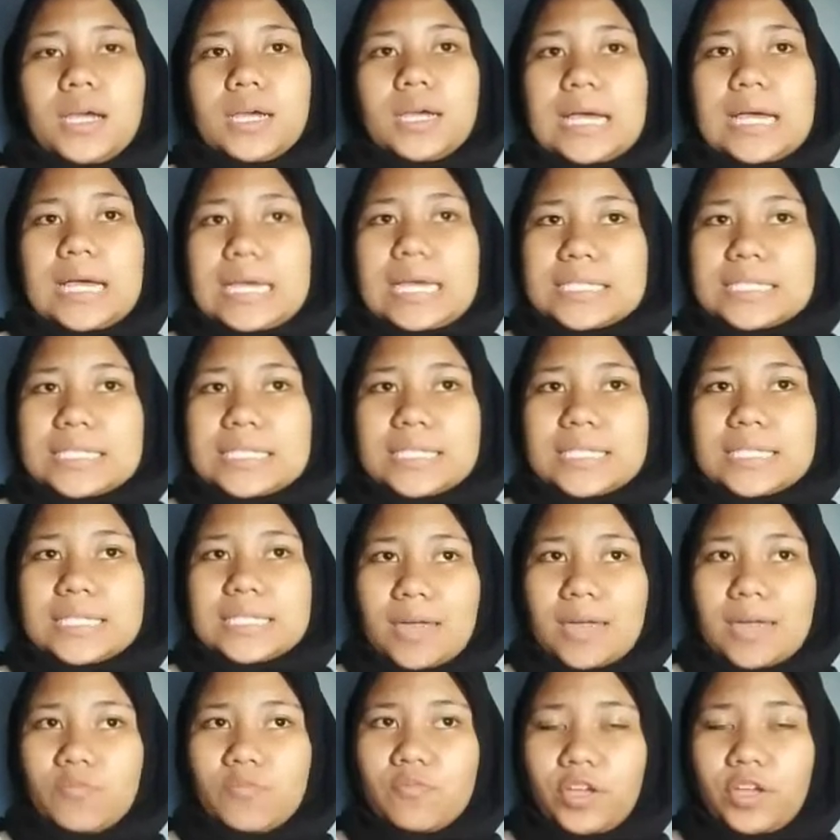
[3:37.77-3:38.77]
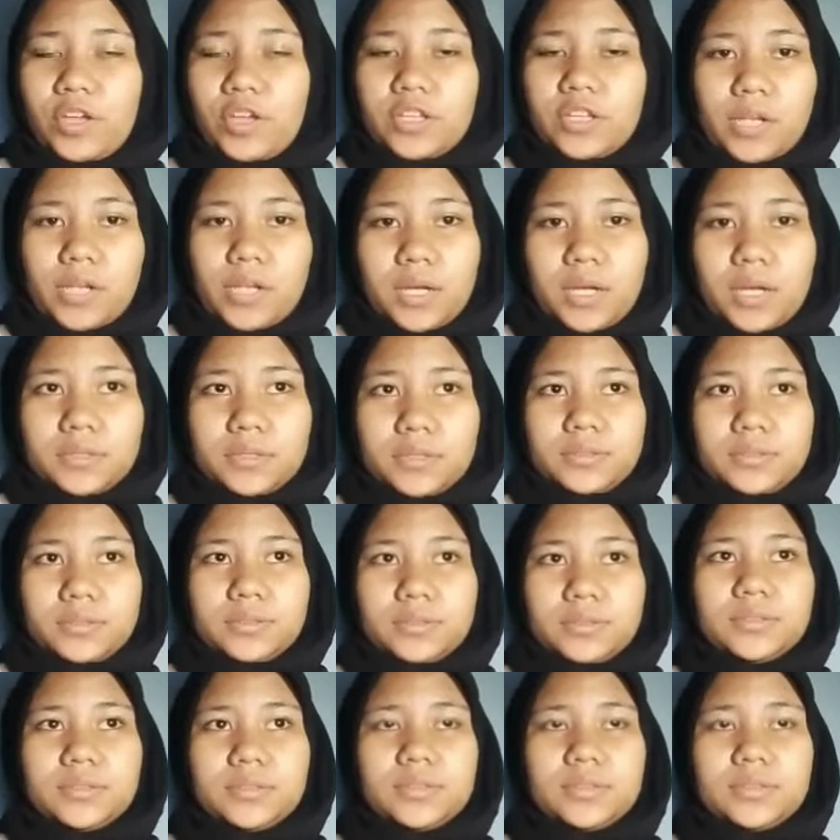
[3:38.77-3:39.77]
As time went on,
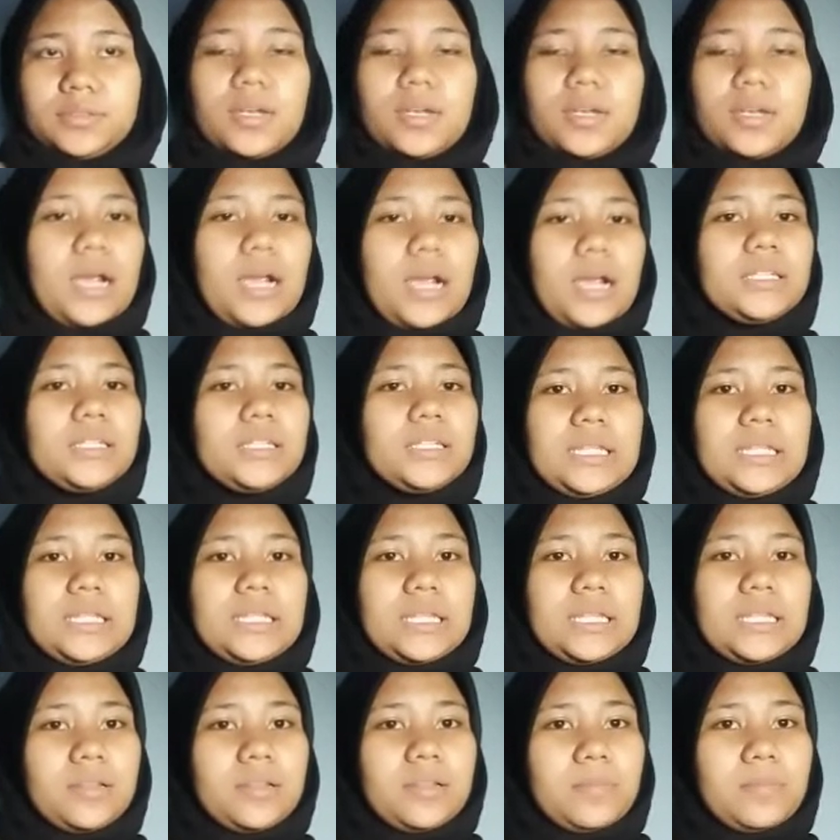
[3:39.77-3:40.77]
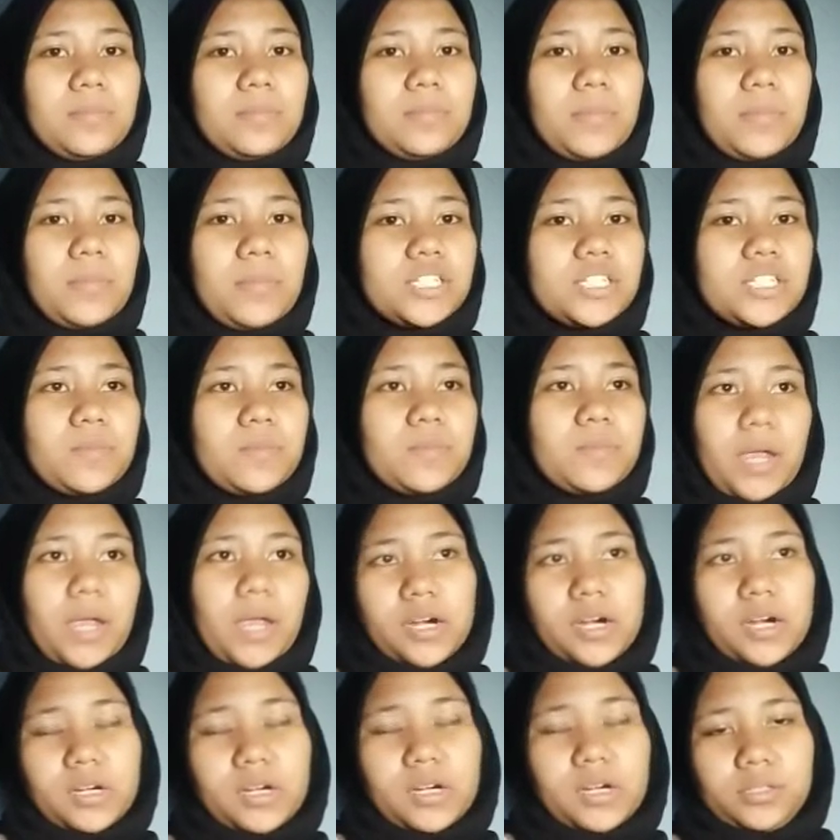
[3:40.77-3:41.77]
the little
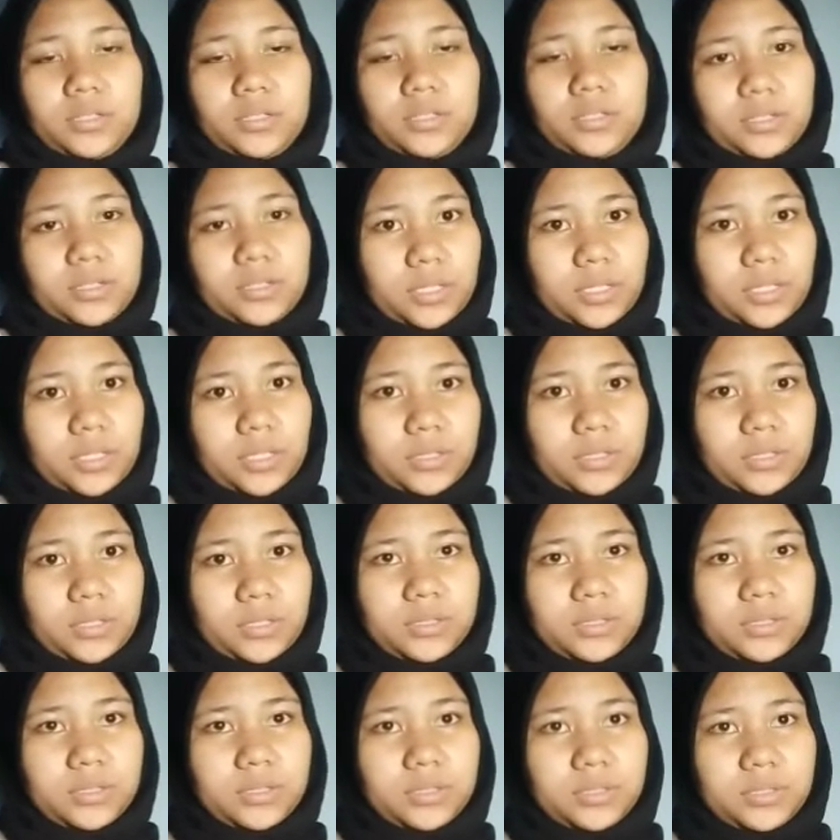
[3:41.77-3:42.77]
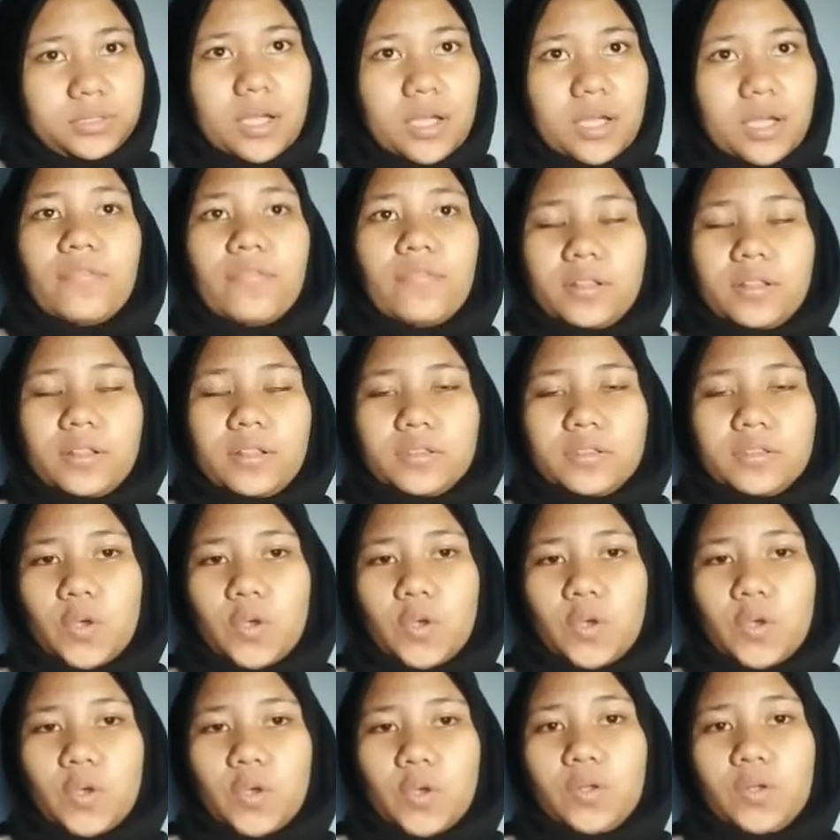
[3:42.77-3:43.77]
matchmaker girl felt
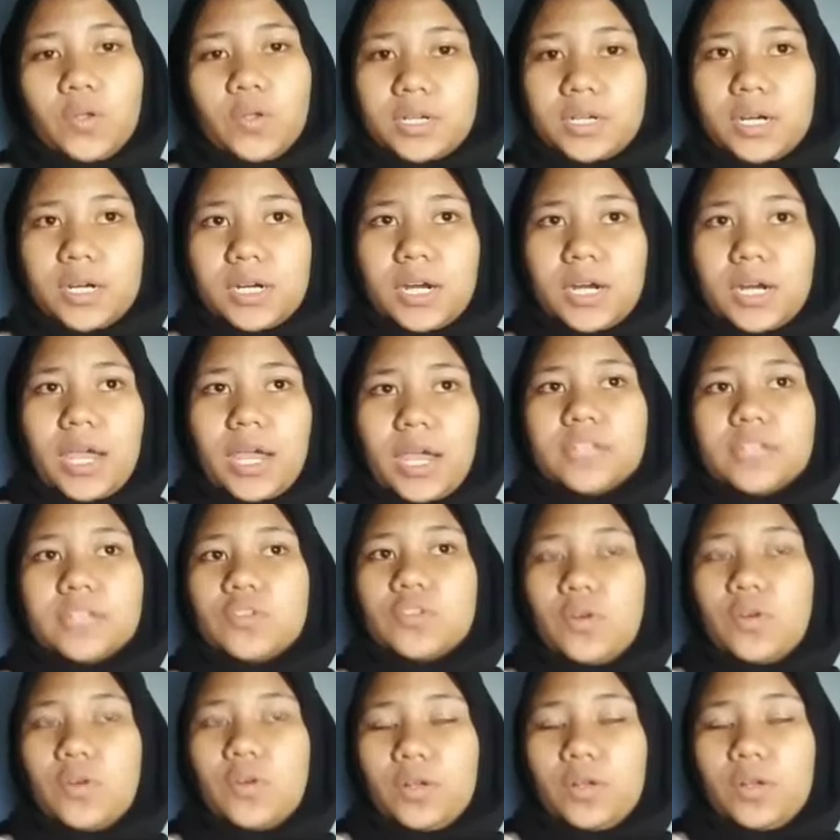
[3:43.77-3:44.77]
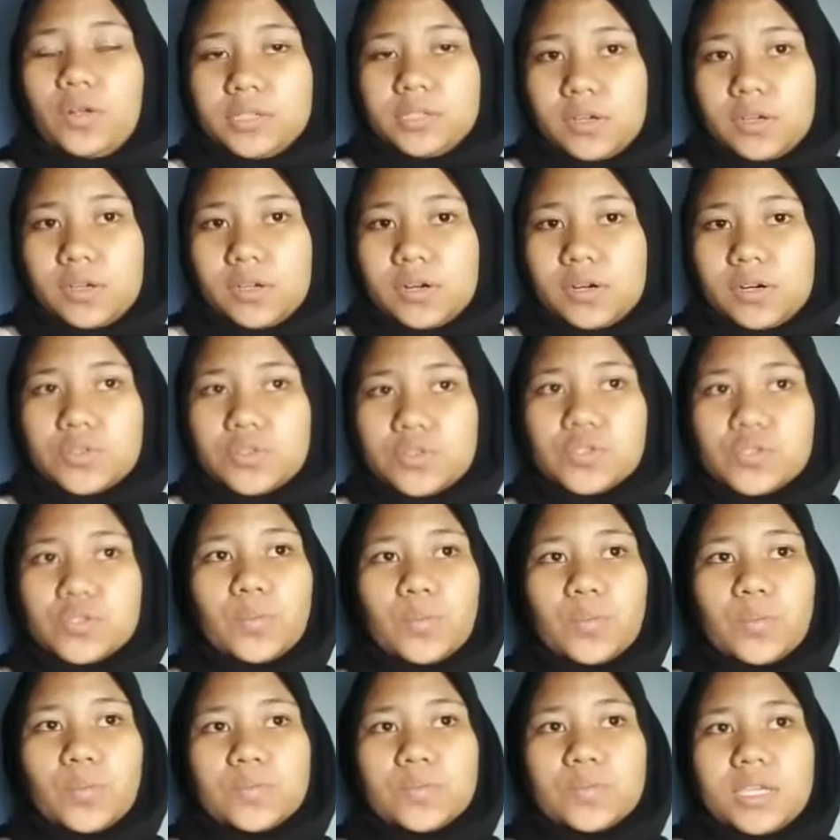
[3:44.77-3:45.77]
colder and colder, so
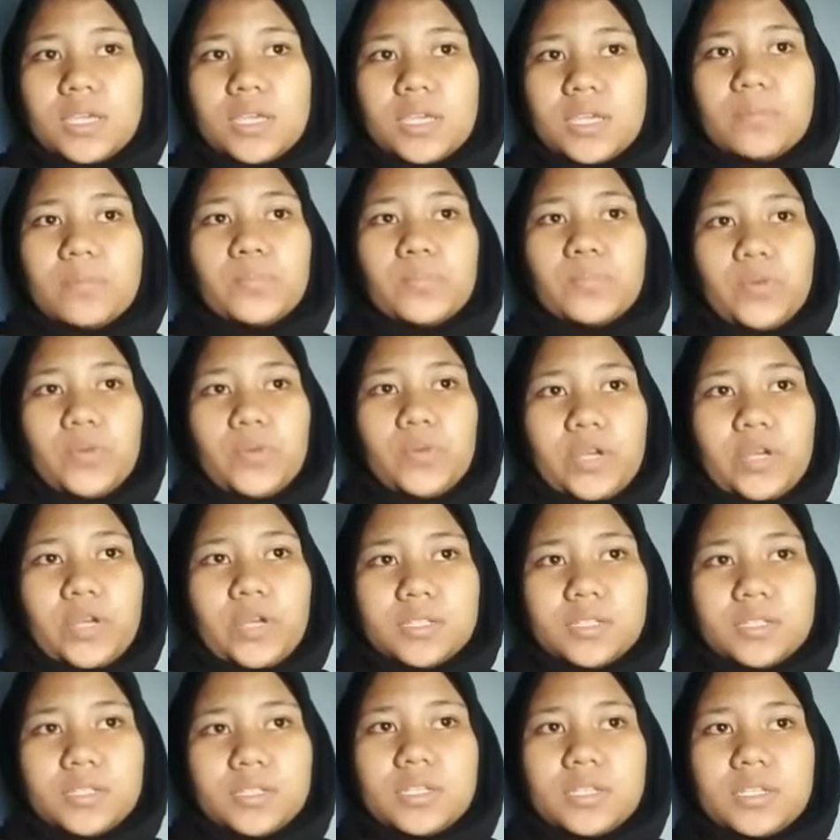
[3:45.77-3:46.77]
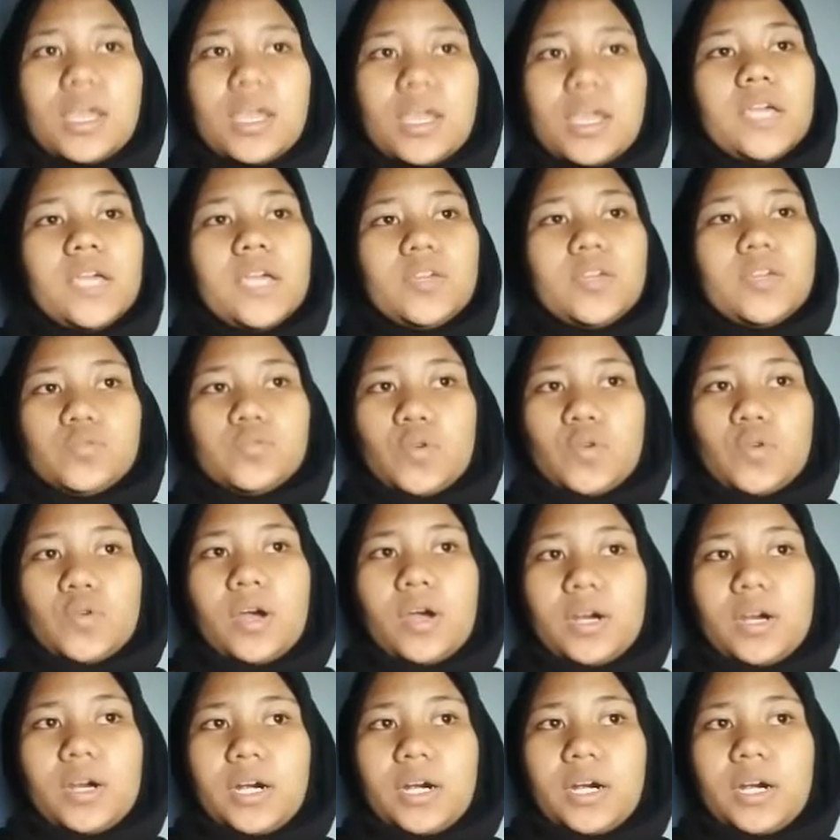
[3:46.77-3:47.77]
she breathed into
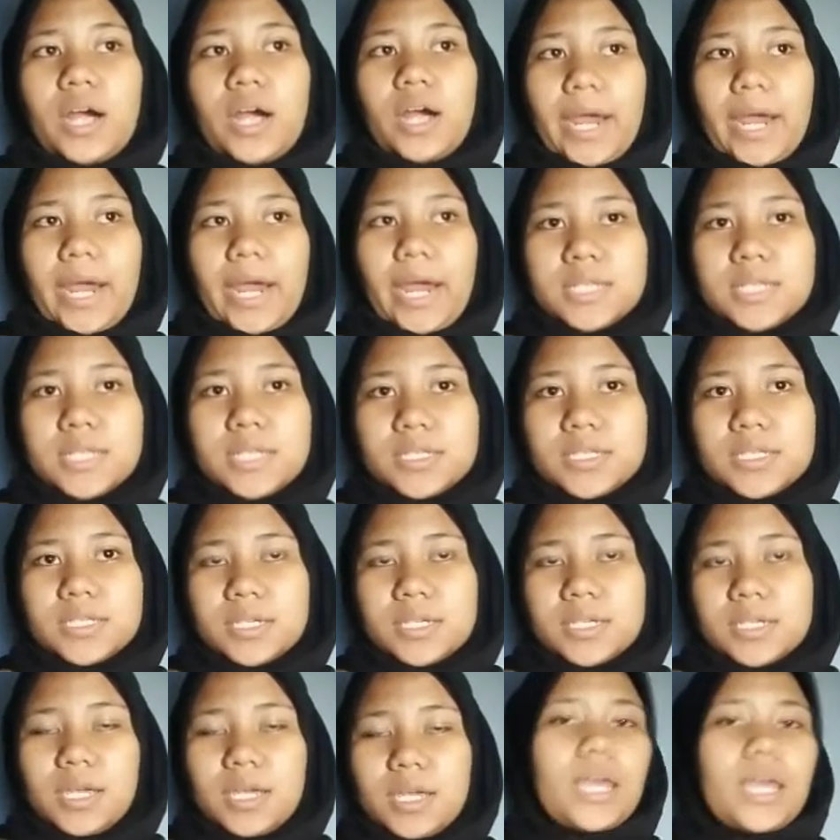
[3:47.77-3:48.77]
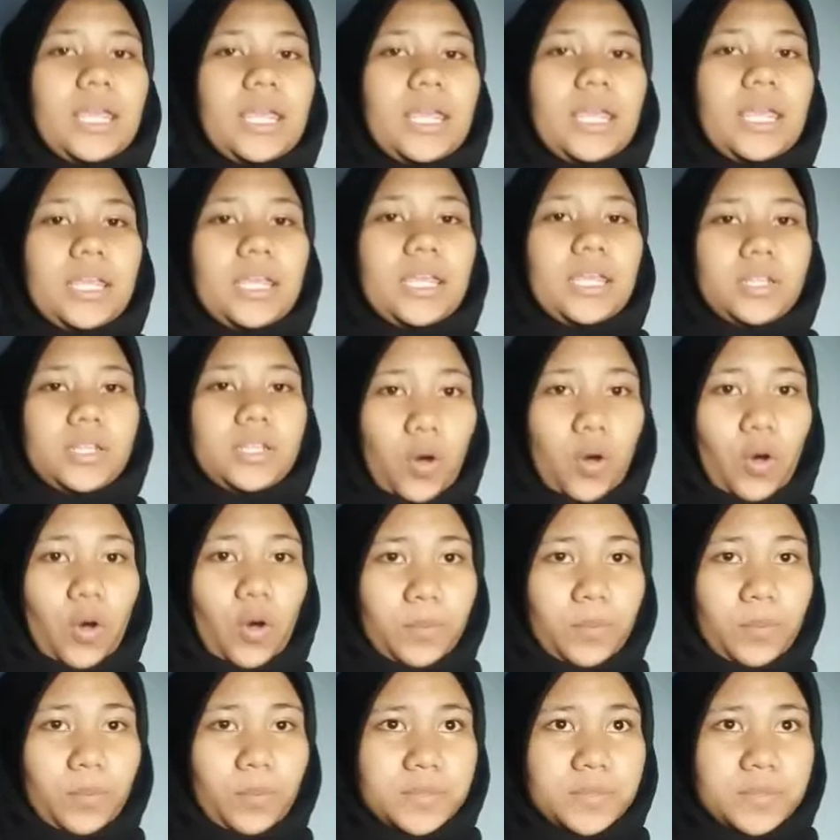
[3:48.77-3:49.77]
her hands in
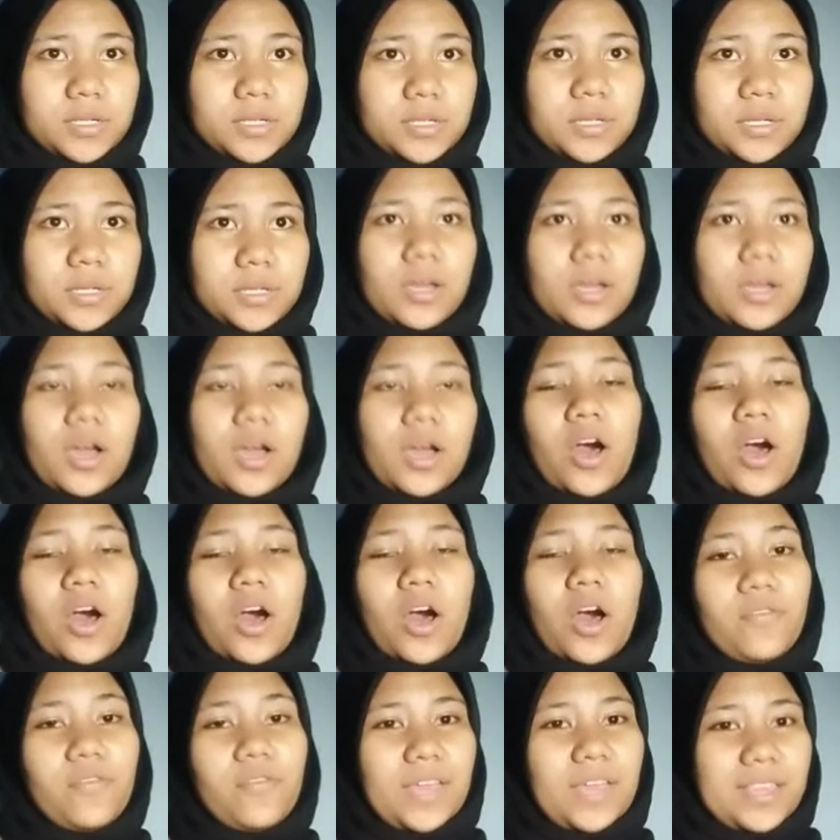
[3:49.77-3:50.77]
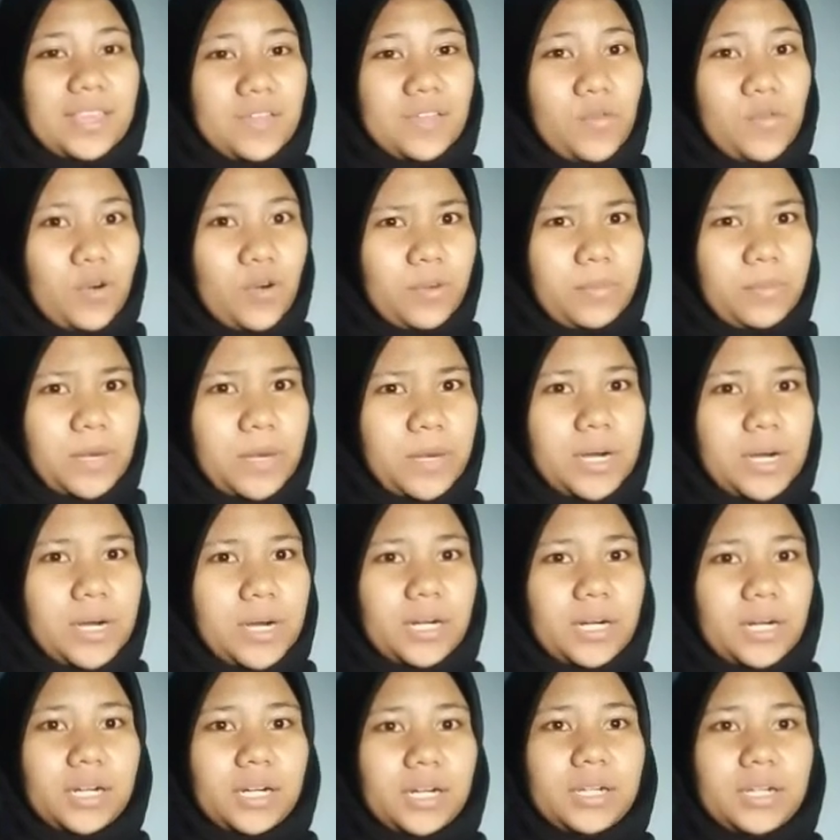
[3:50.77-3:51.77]
hopes of getting
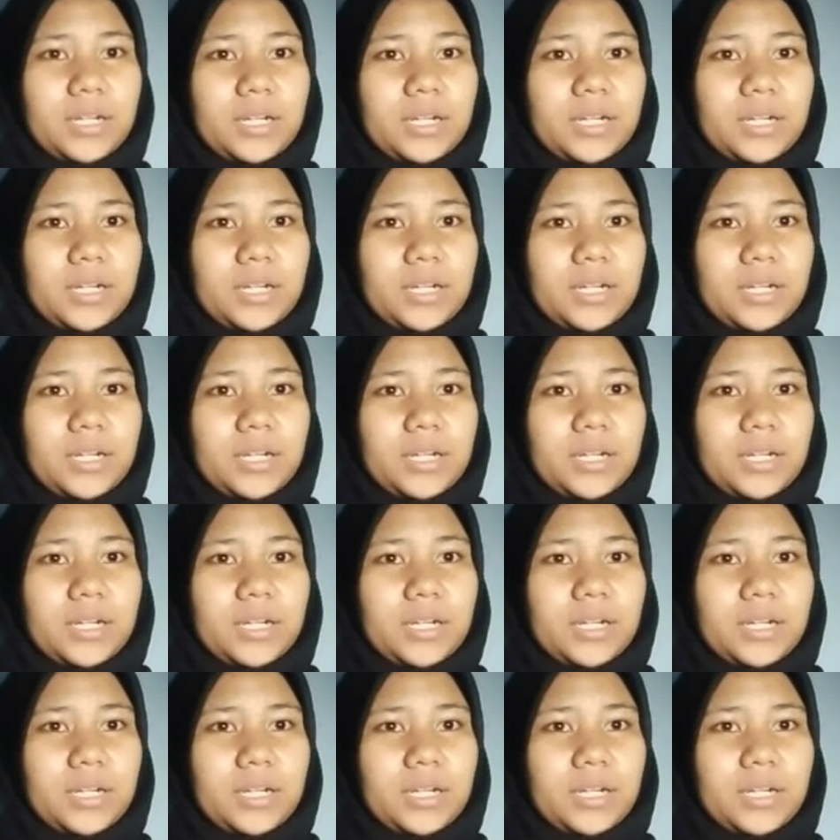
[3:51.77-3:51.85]
warmer.